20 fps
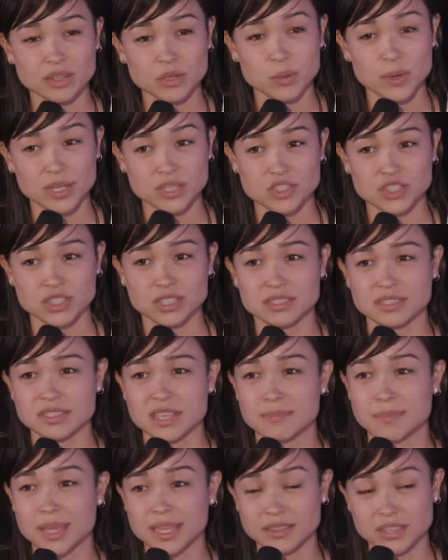the questions,
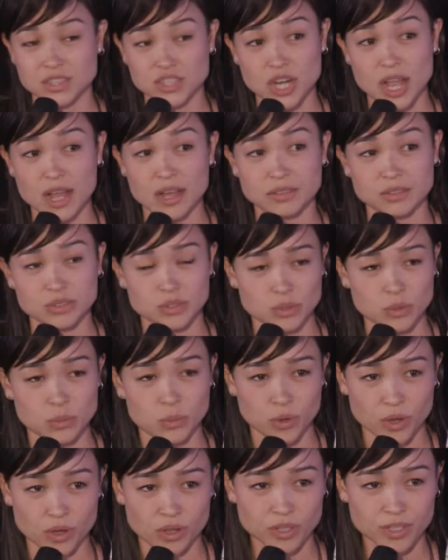they make the child do the
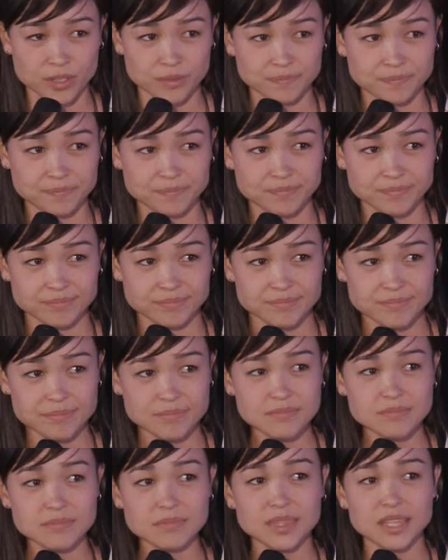work.
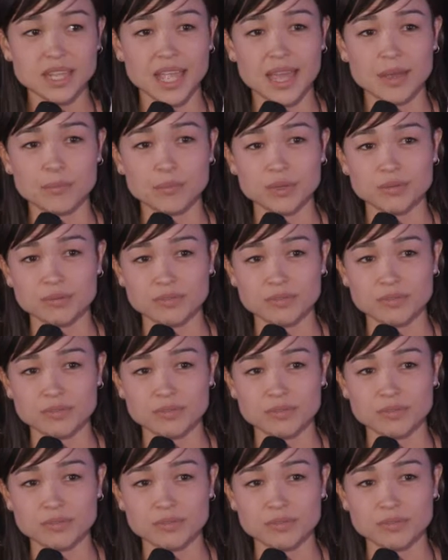And we